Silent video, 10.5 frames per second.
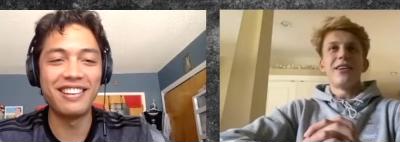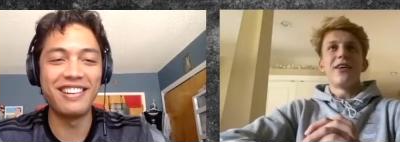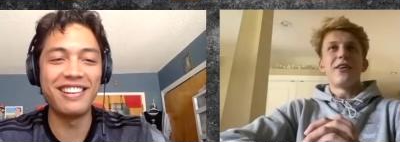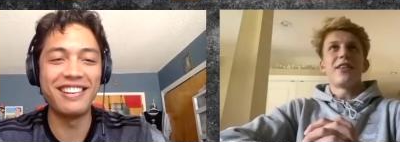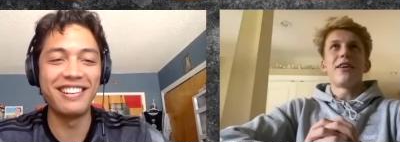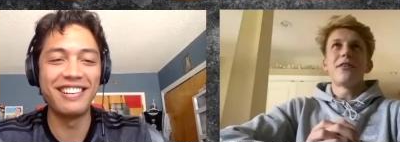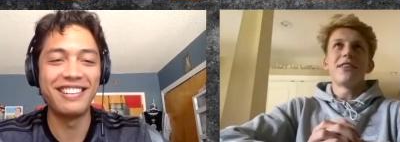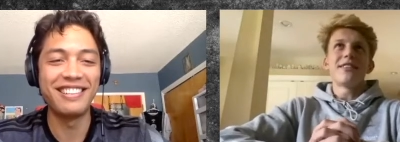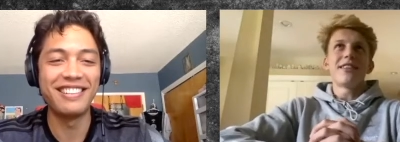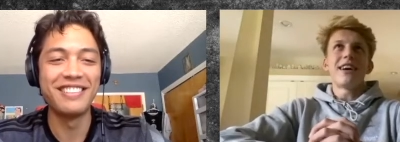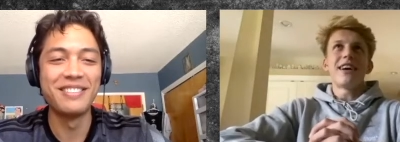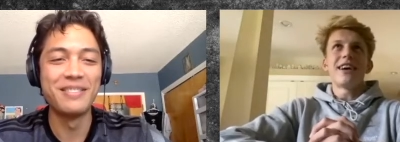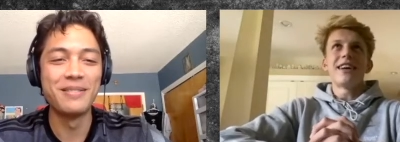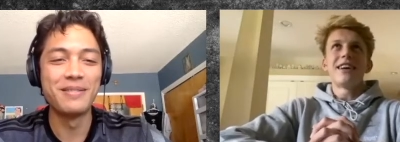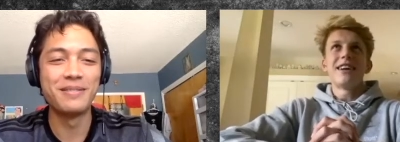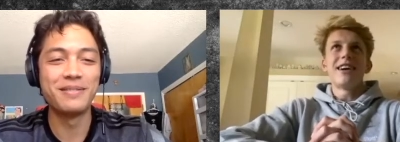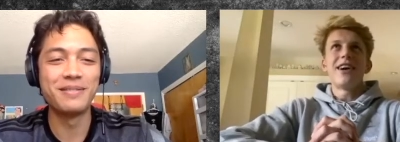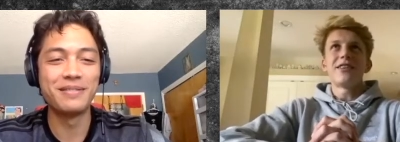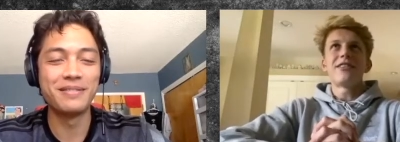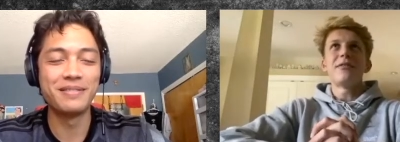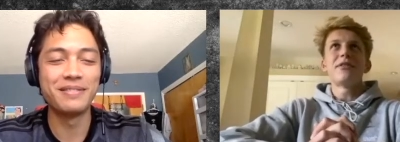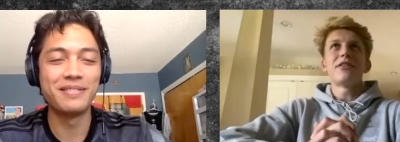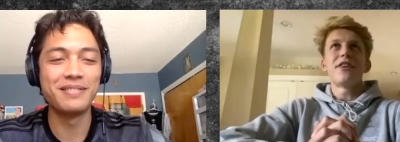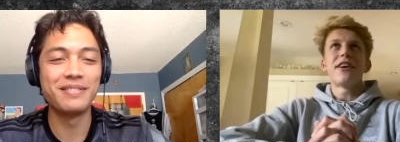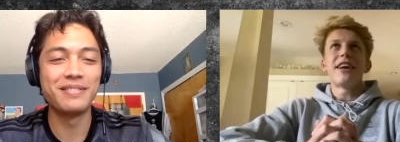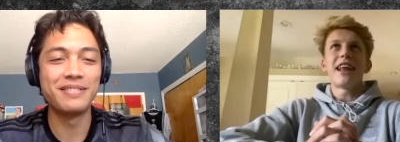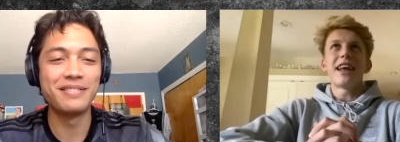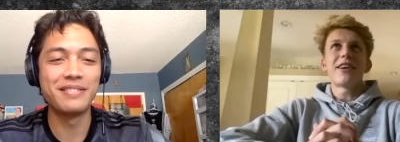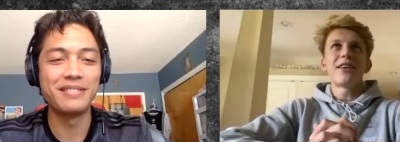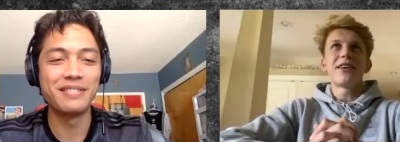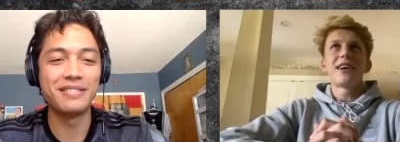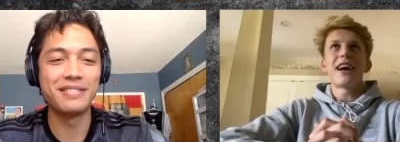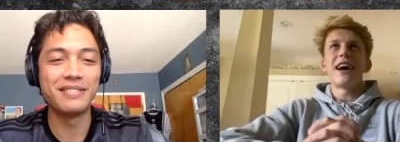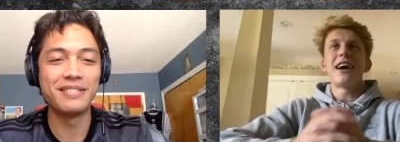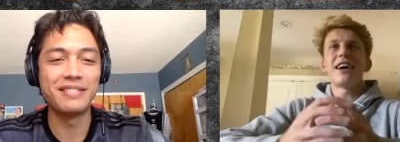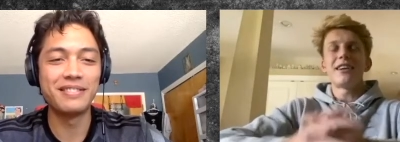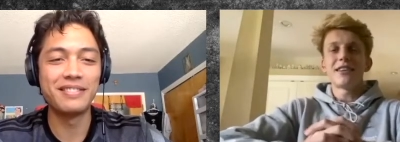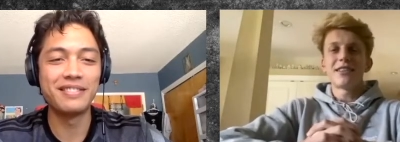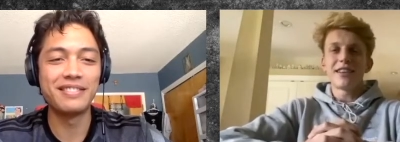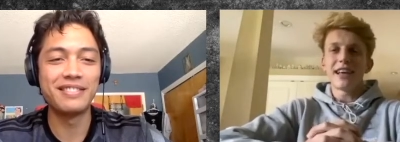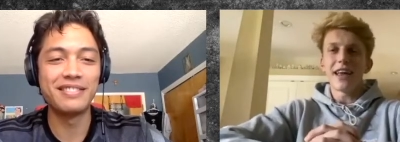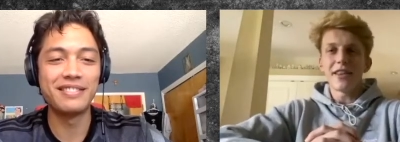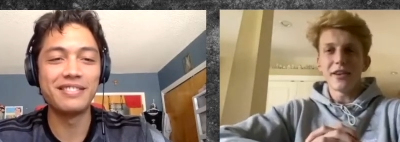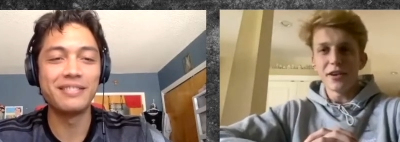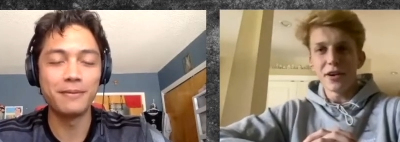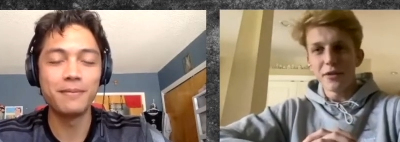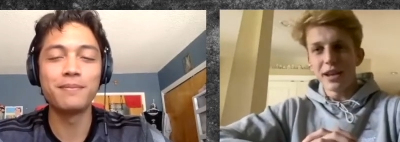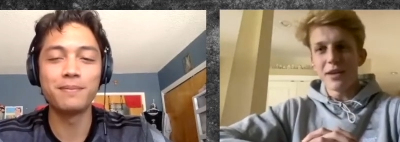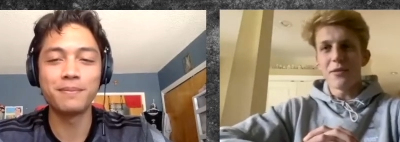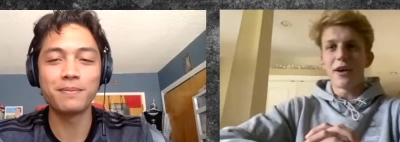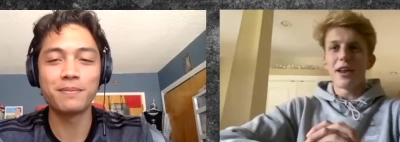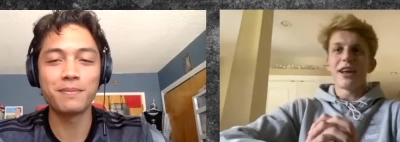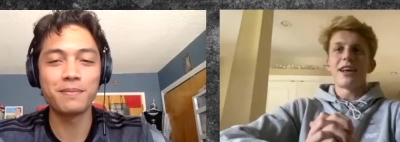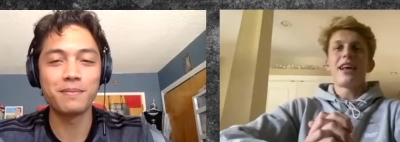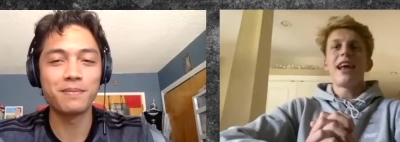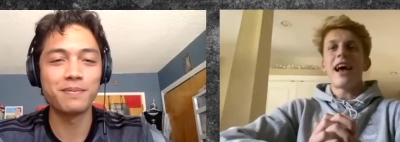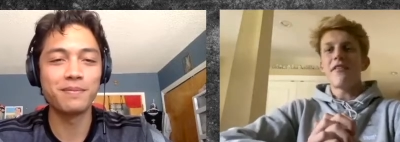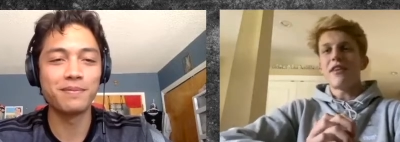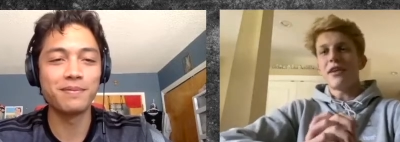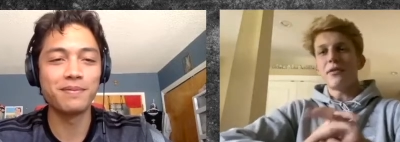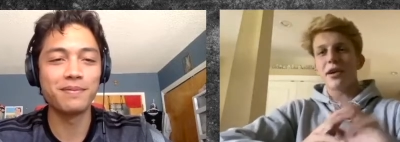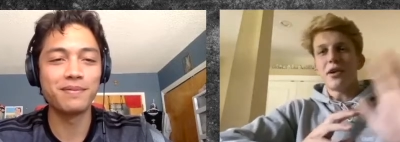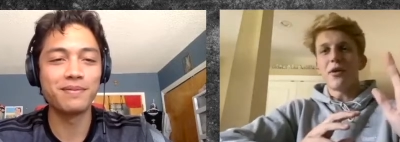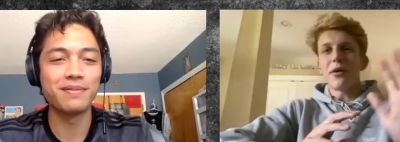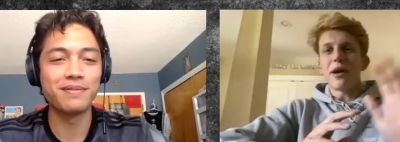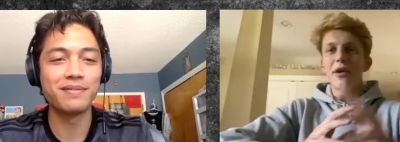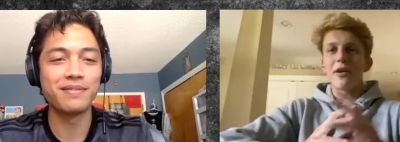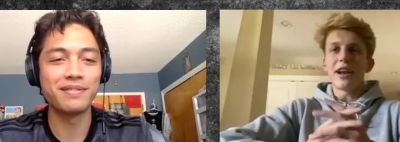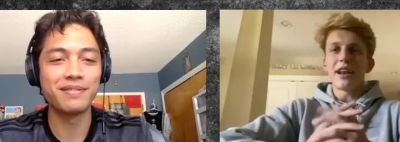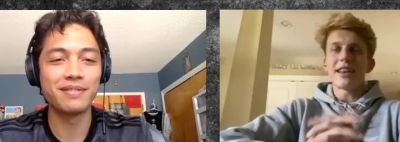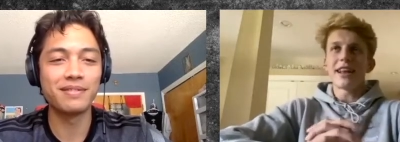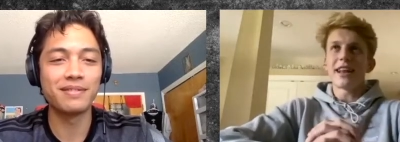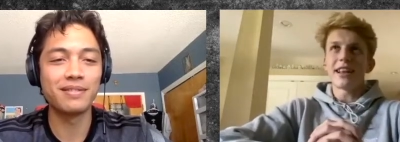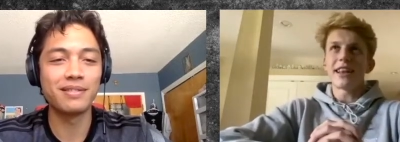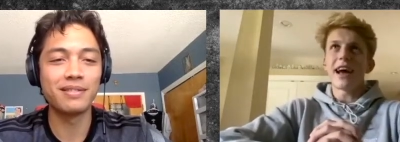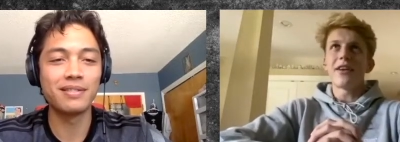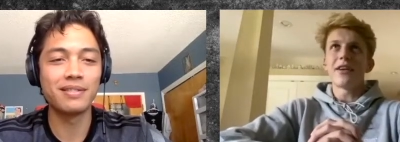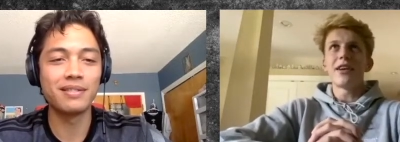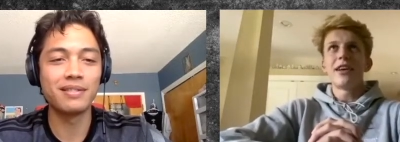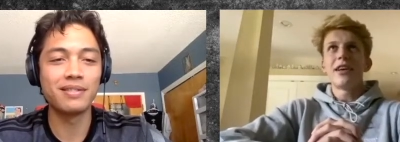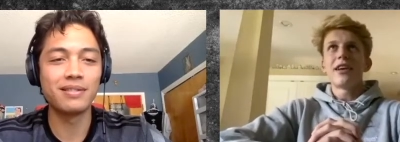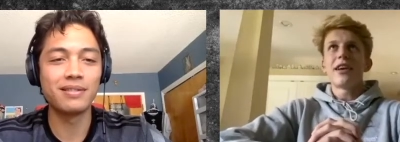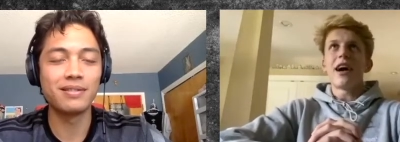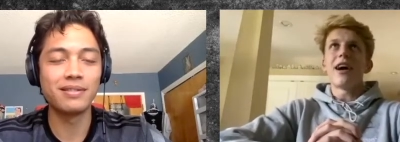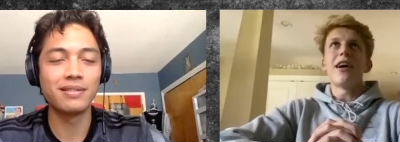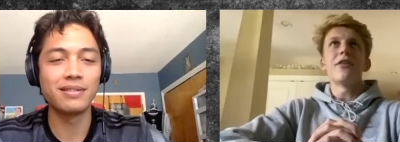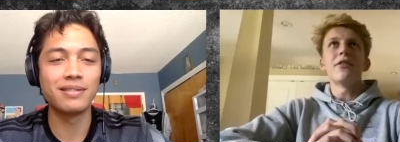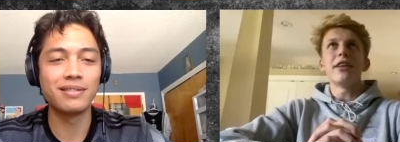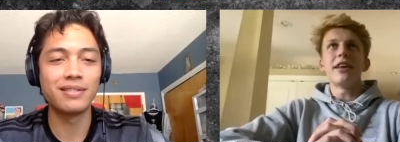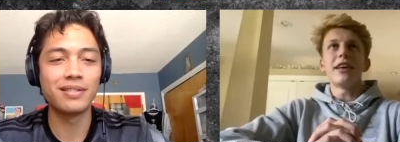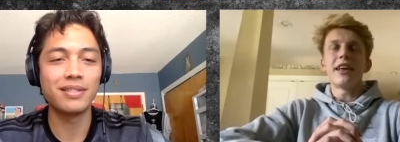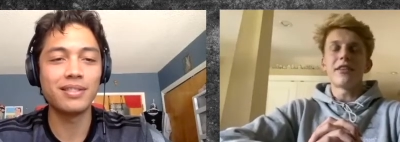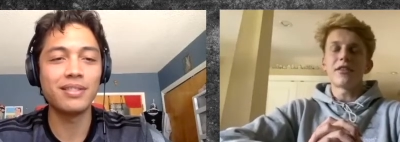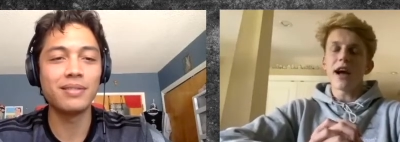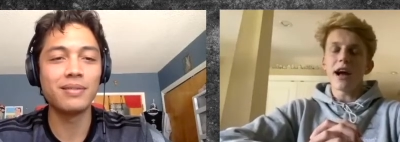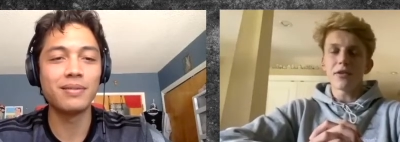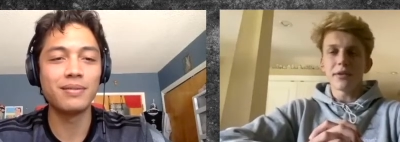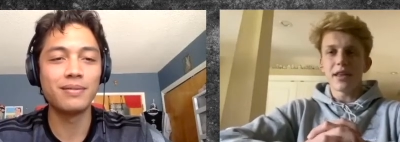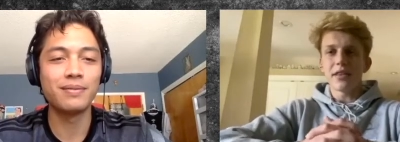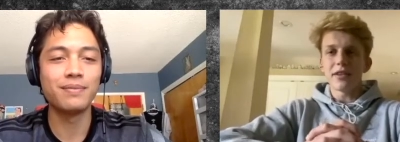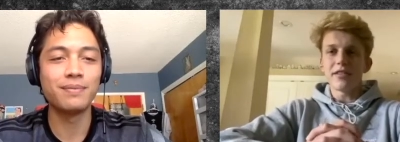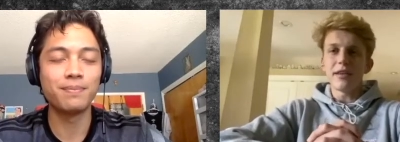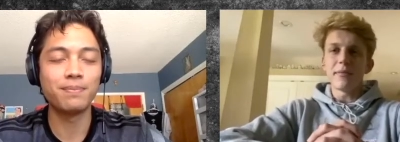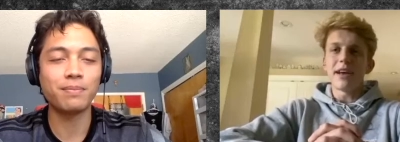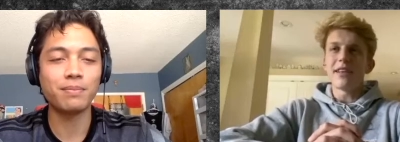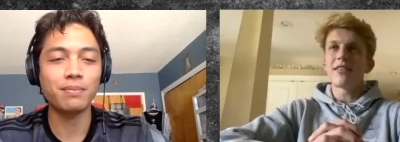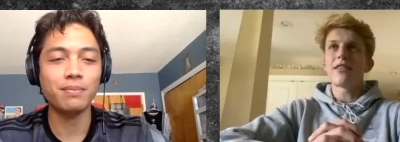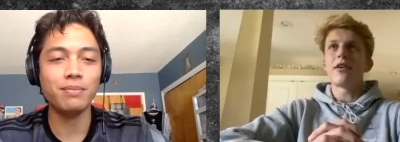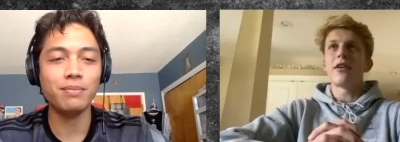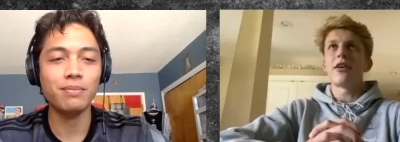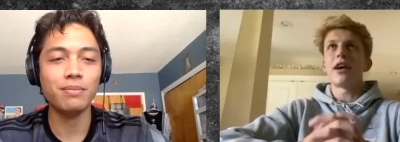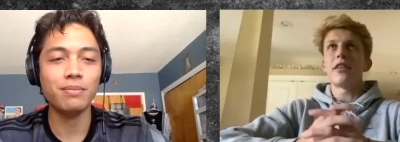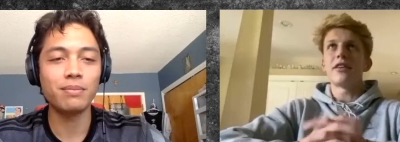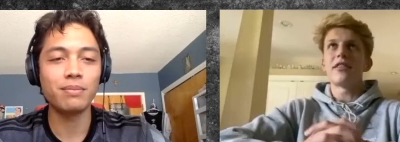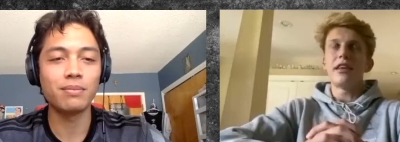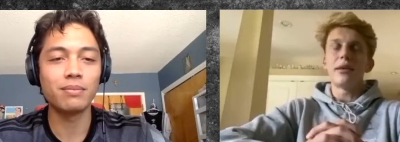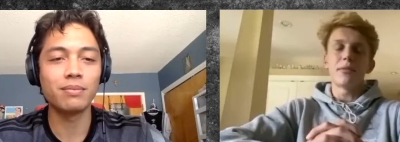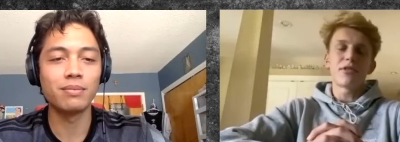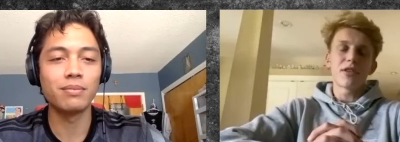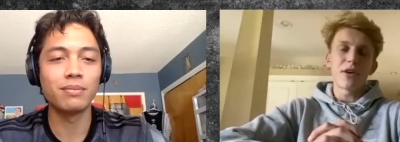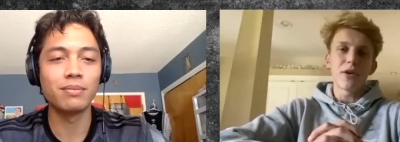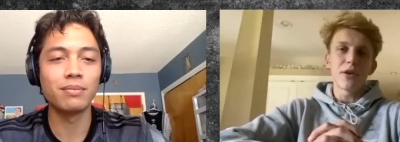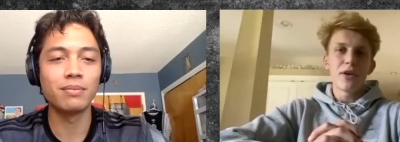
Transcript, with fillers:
Speaker 1: no, there was uh, our team was very like uh, together. You know, we didn't want to have anyone go out or anything like that or uh, really interact with other teammates or other teams. So